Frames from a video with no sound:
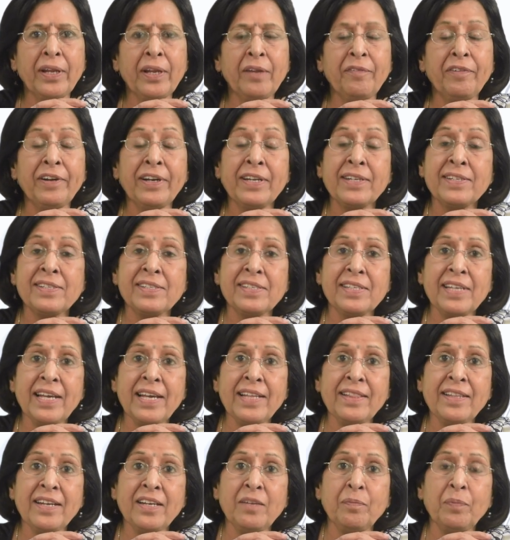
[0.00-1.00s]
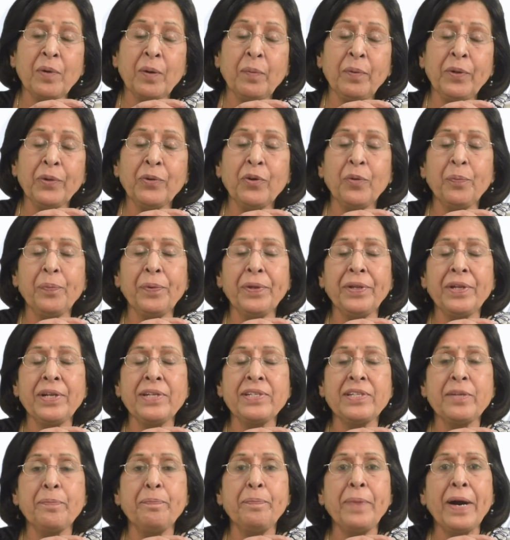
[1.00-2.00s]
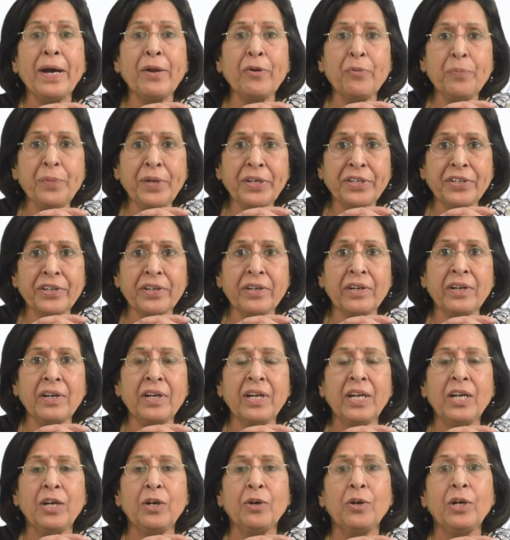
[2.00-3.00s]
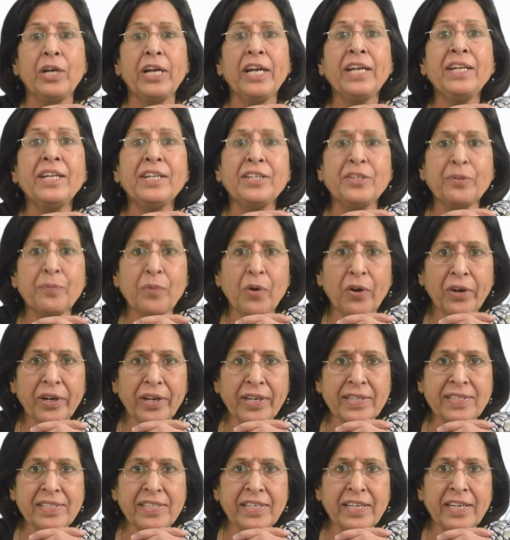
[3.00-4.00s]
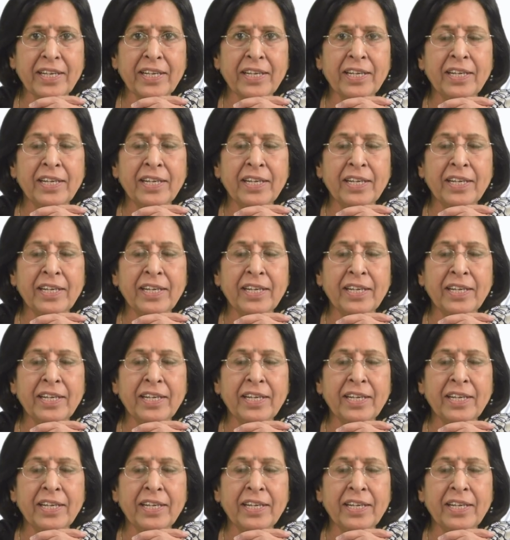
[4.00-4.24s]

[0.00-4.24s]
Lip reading: In fact, it is said that public opinion is the barometer in a democracy.